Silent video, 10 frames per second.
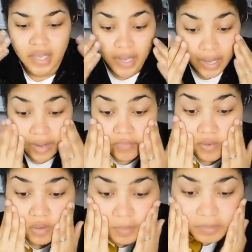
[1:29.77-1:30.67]
I have
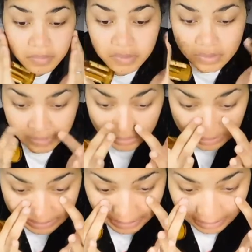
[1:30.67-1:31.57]
no pimples or
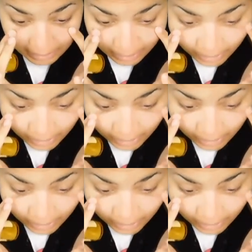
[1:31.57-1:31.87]
anything.